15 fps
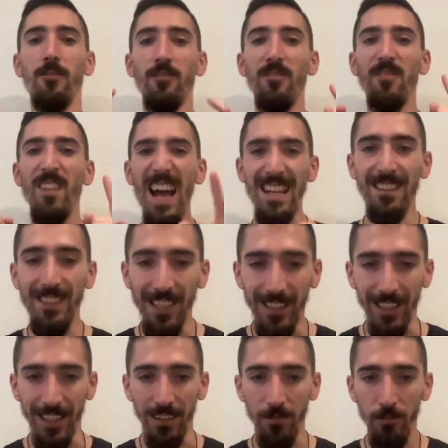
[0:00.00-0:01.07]

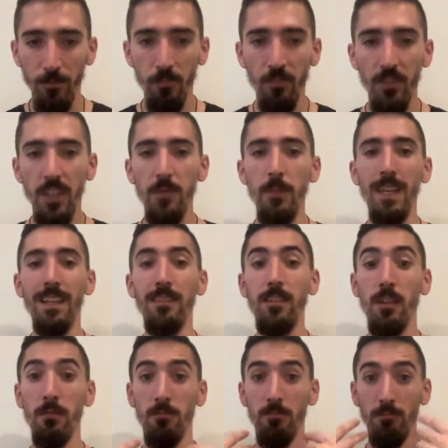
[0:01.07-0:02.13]
Vestiti. This
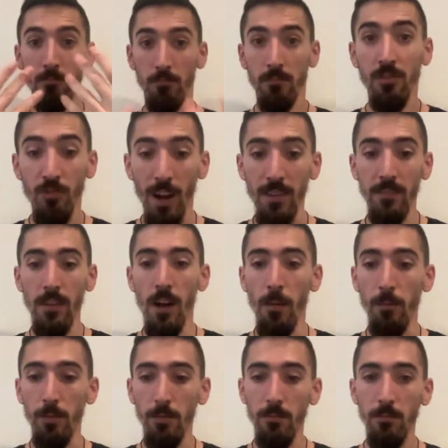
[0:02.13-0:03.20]
means dress up.